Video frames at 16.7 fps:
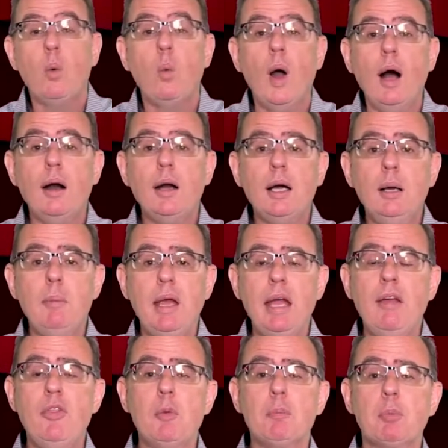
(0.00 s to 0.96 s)
welcome
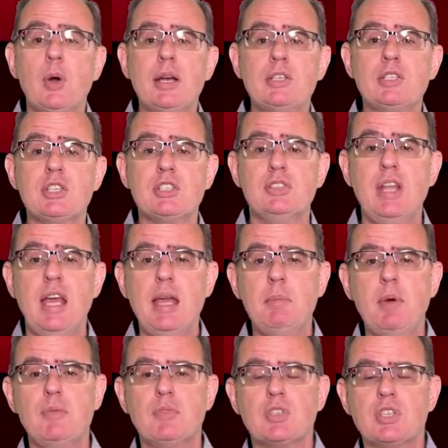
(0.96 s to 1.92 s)
in the precious
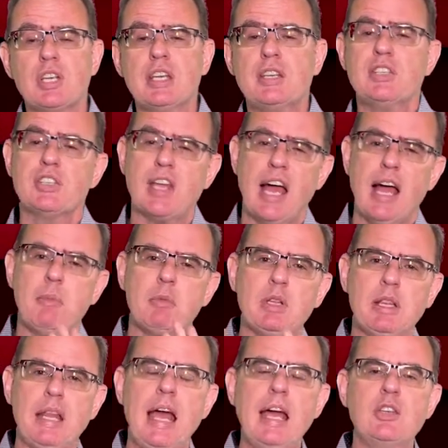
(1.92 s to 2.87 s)
name of Jesus. I'm
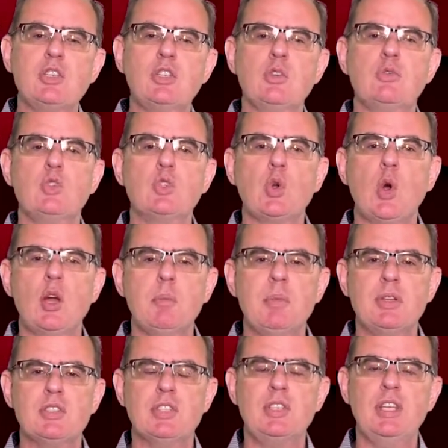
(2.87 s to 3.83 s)
glad you've joined
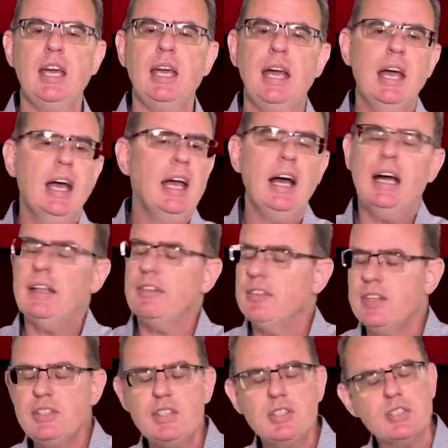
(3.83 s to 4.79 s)
me today.
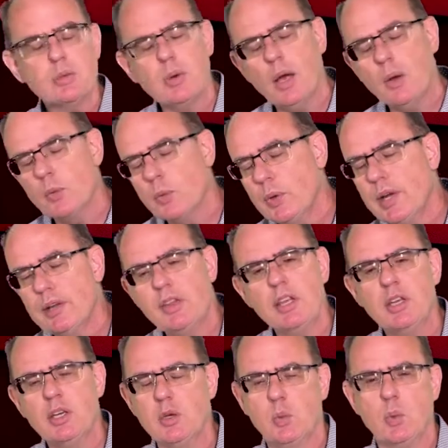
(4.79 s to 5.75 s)
This is a really
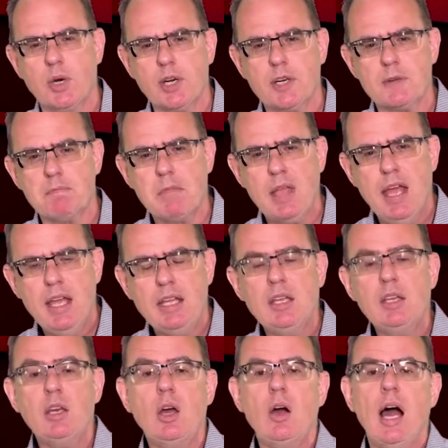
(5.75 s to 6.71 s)
good word.
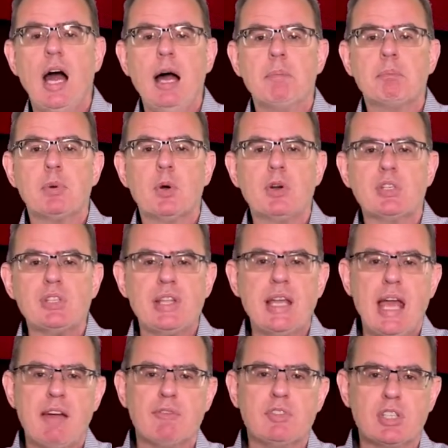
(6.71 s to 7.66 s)
You know, I'm
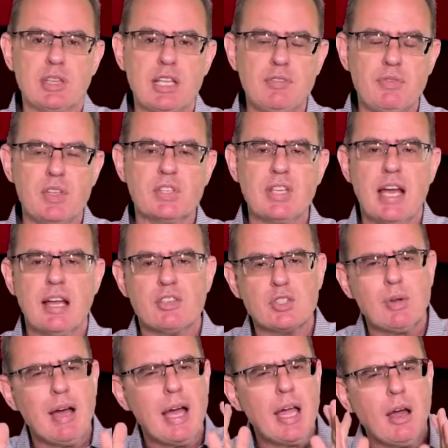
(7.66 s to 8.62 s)
personally having to live this out,
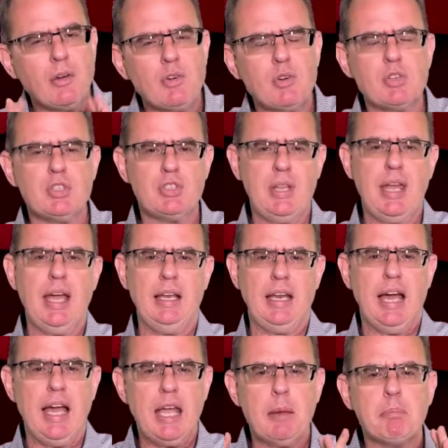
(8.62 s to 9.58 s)
so I
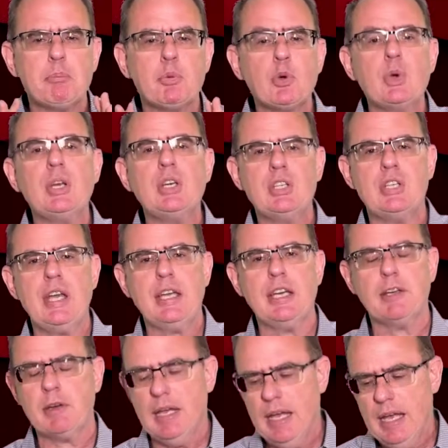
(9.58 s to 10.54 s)
understand. I
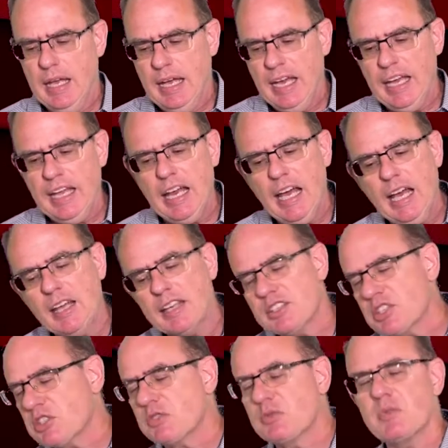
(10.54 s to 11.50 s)
appreciate it. And I
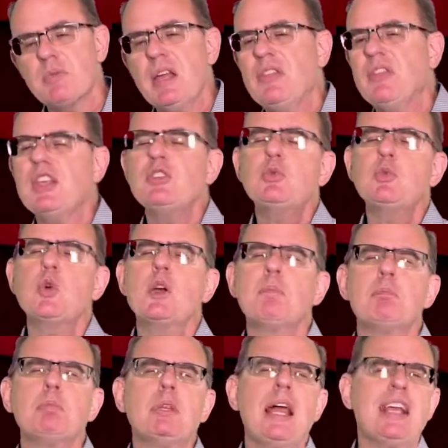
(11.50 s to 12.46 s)
just, this
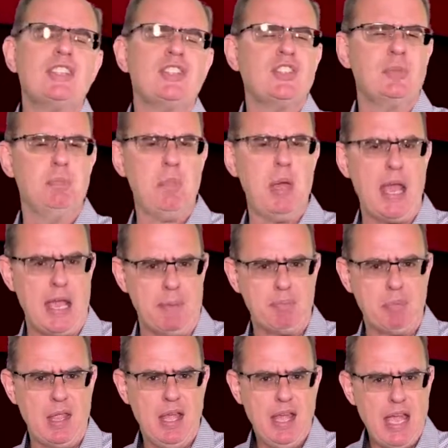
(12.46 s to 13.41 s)
word blessed me.
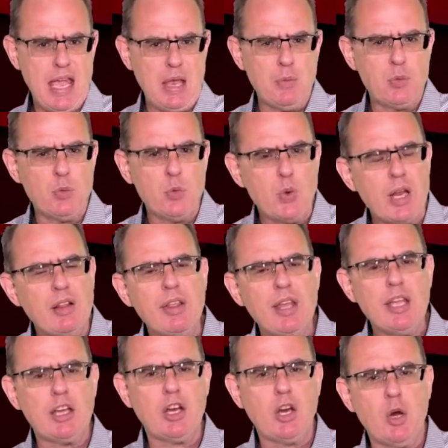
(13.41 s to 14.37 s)
It
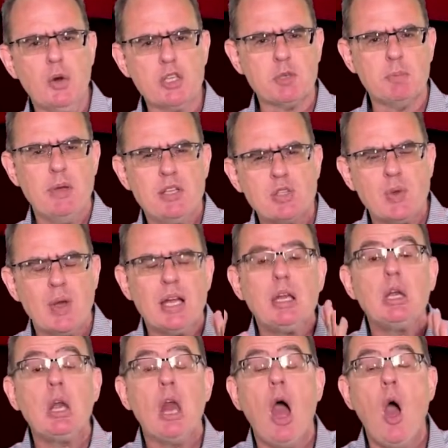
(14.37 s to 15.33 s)
really encouraged me, so I
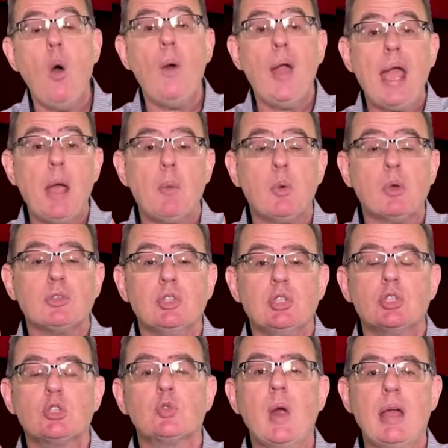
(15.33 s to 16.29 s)
know it will
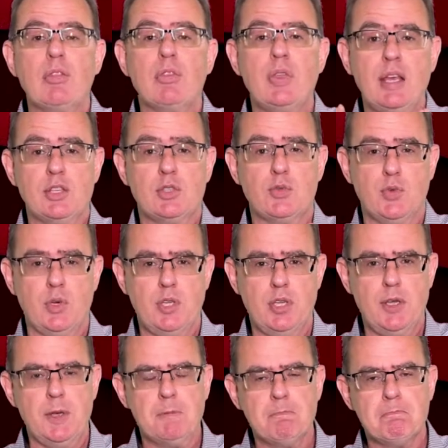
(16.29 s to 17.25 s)
do great things for
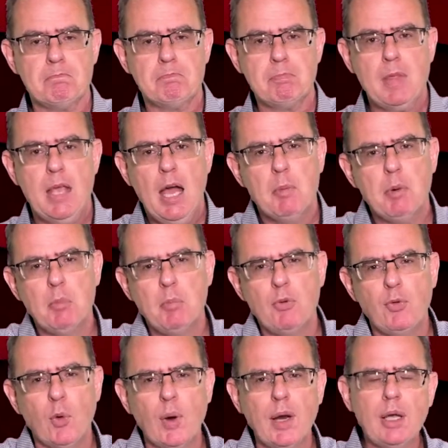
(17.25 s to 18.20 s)
you. But
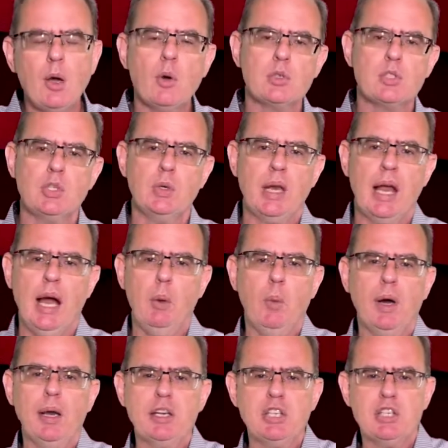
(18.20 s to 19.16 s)
before I go to it, I
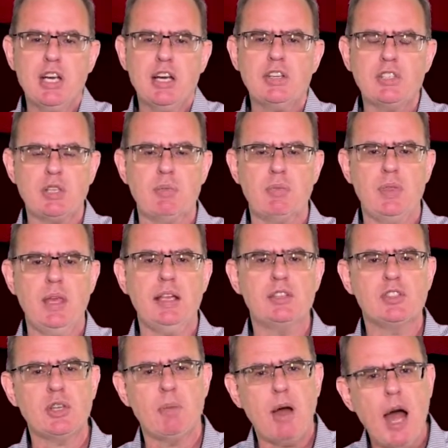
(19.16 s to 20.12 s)
want to share some
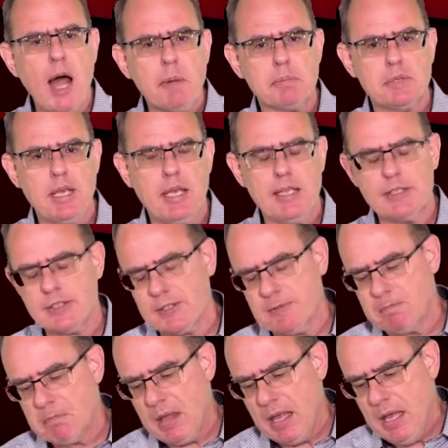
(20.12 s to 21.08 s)
things, some
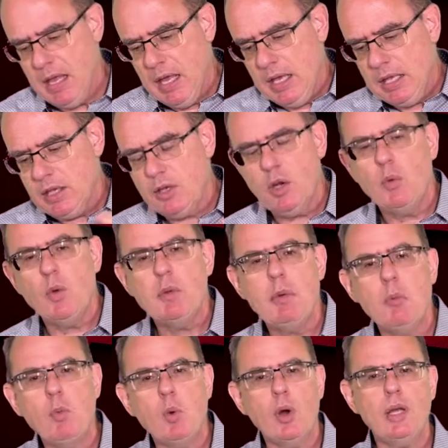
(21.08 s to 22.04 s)
updates. You know, we've
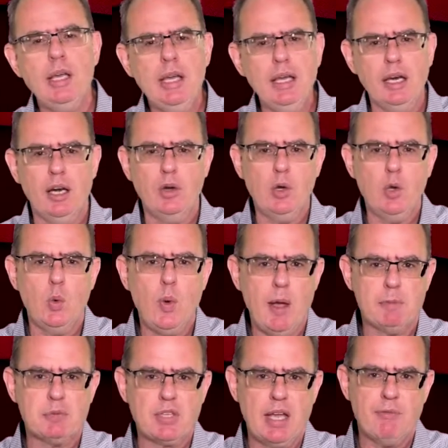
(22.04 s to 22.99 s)
been working on our new
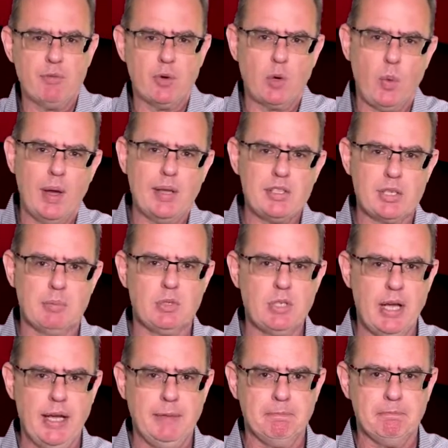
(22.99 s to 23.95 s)
website for quite some
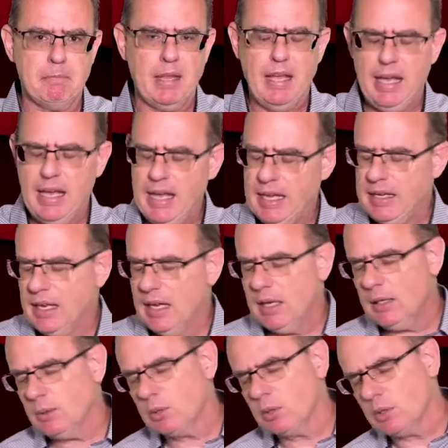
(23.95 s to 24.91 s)
time. And
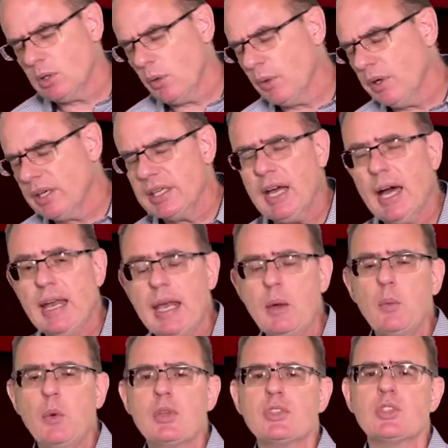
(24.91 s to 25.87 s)
oh, glory to God,
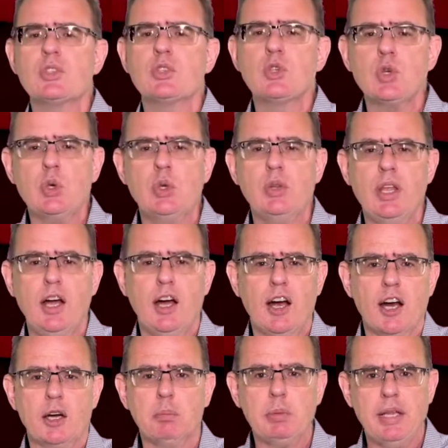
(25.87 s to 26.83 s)
it was truly a
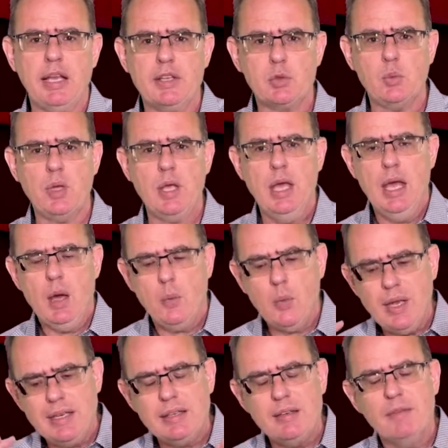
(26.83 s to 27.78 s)
hard place. We,
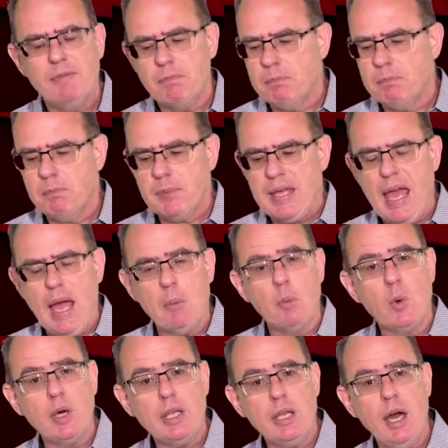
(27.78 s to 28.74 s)
we
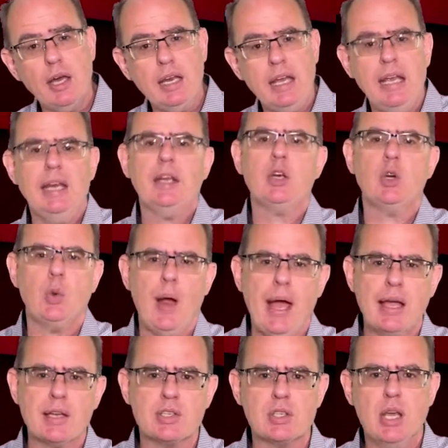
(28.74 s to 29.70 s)
began working on it and it
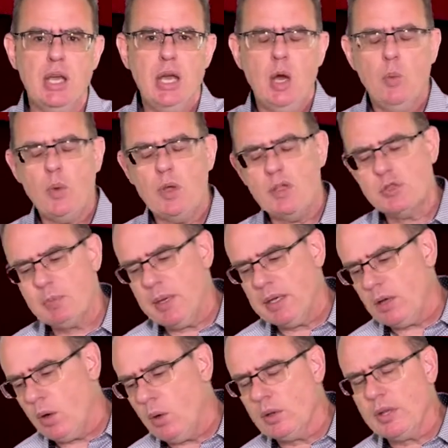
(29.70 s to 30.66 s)
crashed. We
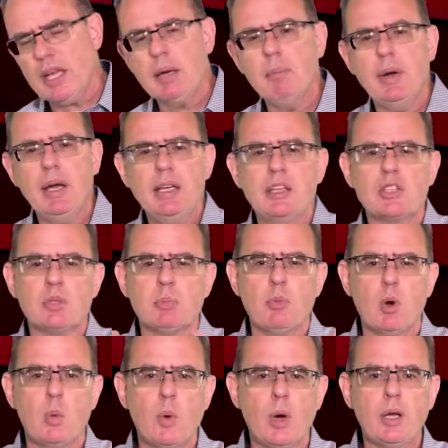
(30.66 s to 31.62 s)
spent a whole lot of money, did some
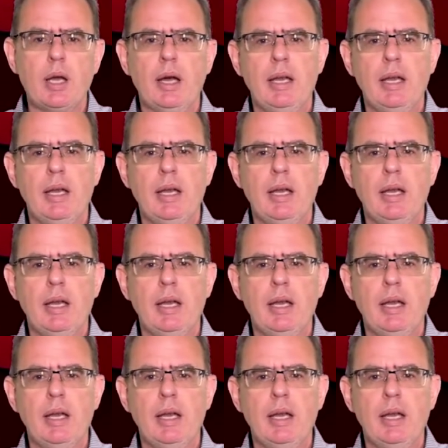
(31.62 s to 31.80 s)
more work